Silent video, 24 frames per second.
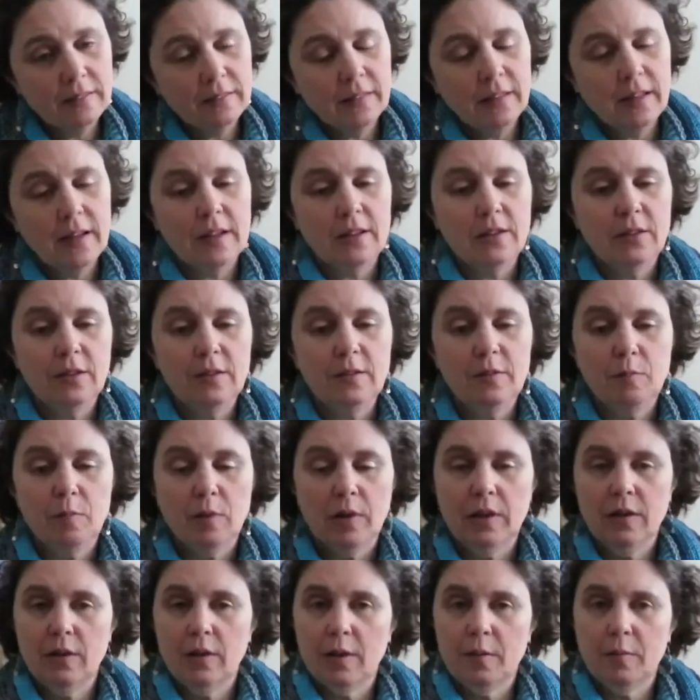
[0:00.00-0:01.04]
I could
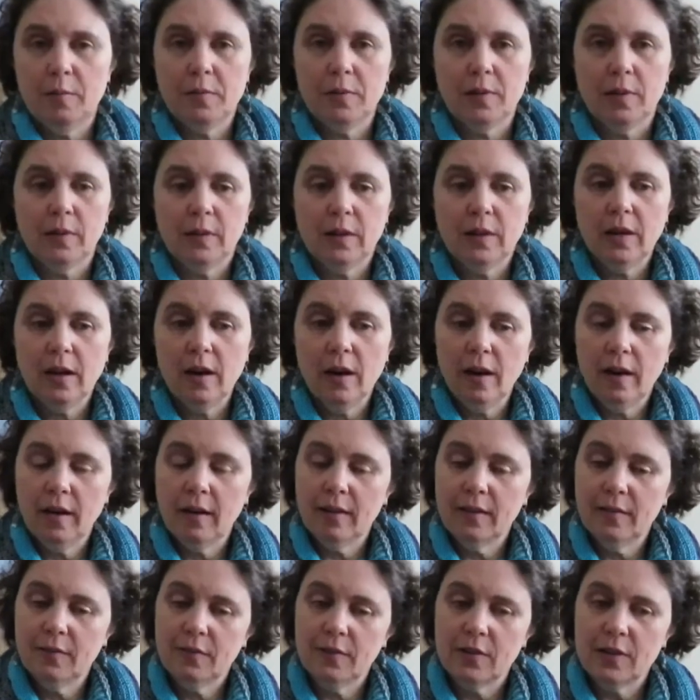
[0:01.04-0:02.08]
bring you up a
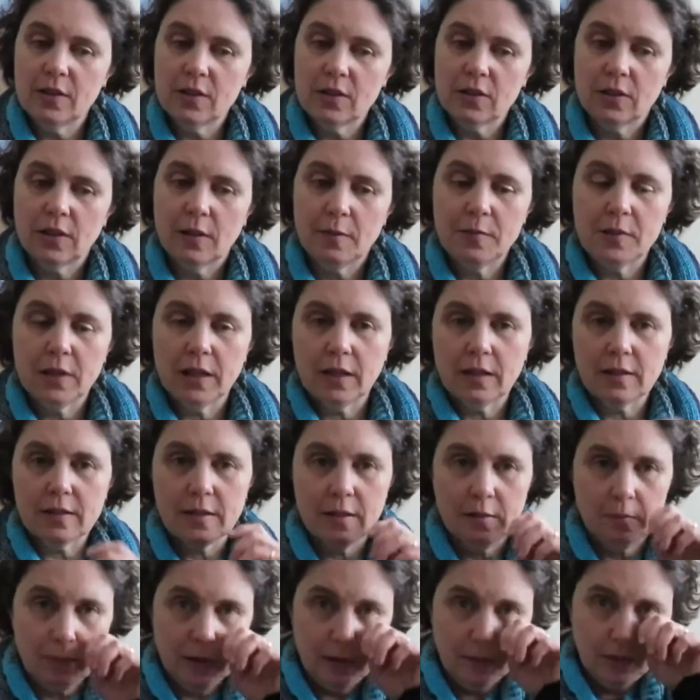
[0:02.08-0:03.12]
lot of finished objects,
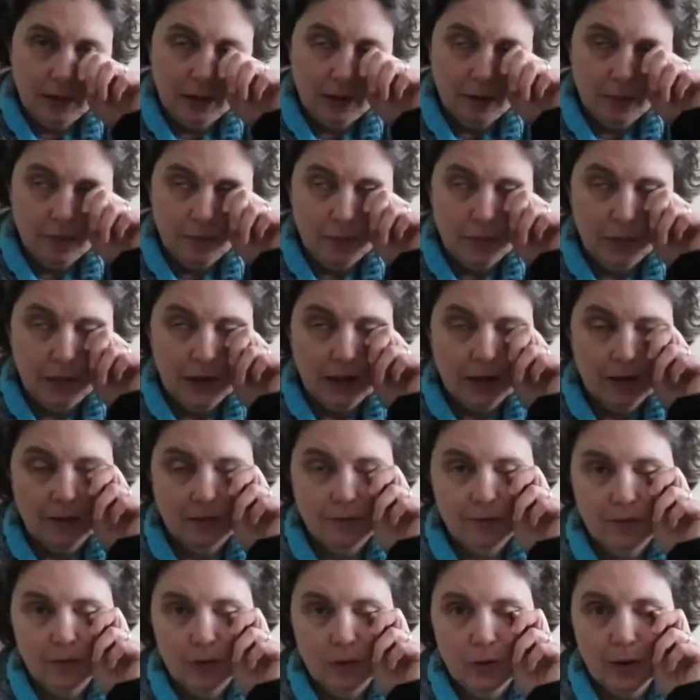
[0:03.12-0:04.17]
and maybe I'll bring a
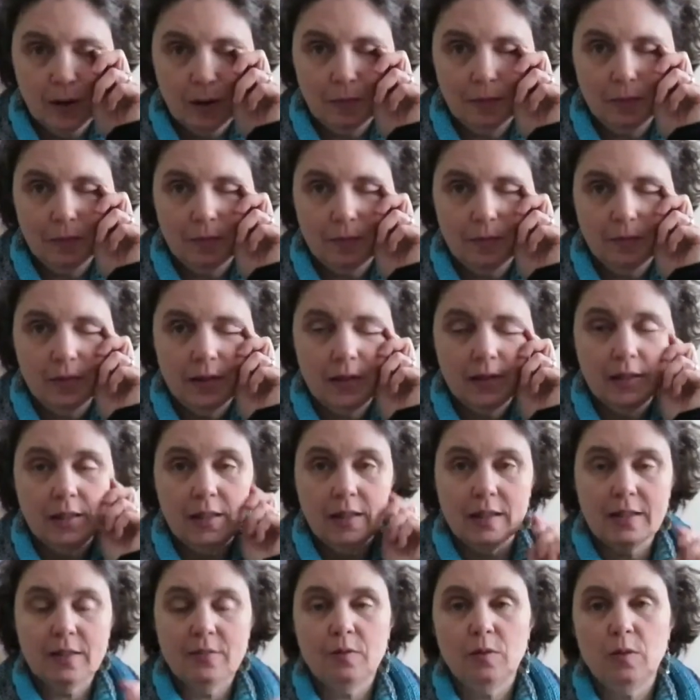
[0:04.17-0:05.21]
few up in the
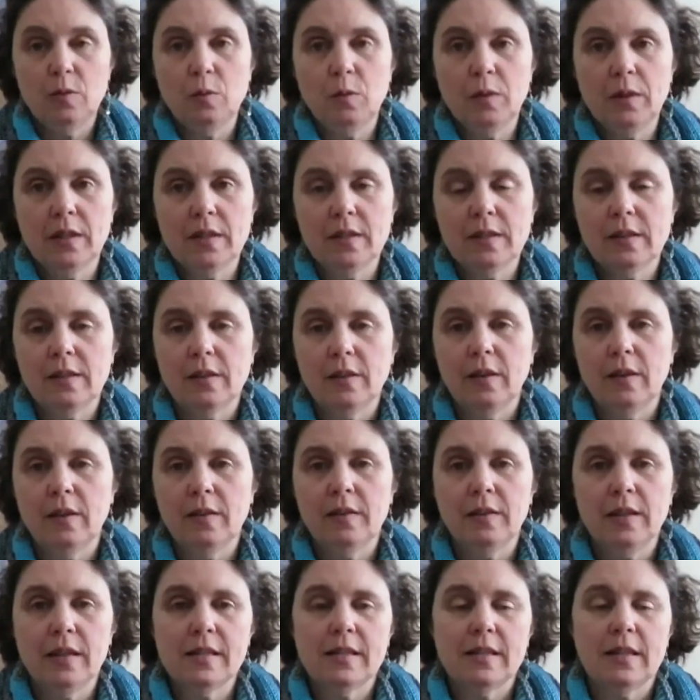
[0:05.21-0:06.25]
next few weeks,
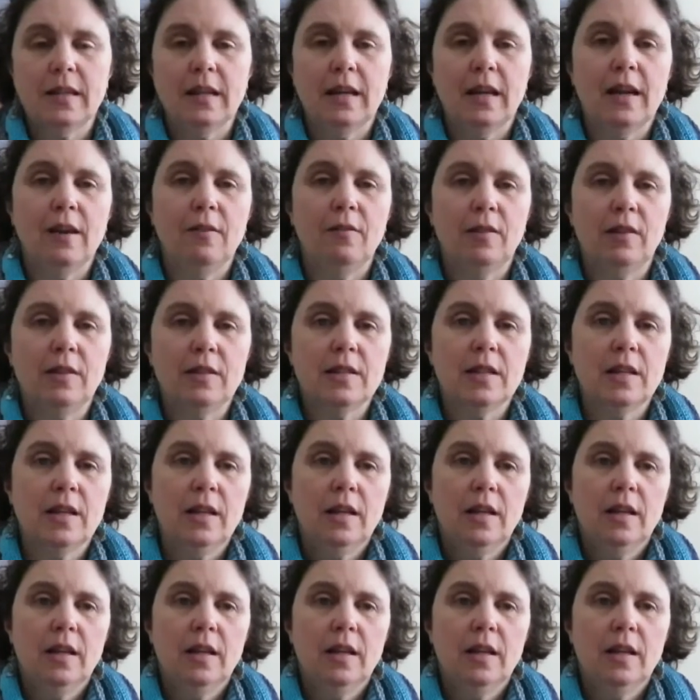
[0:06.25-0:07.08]
things that I haven't,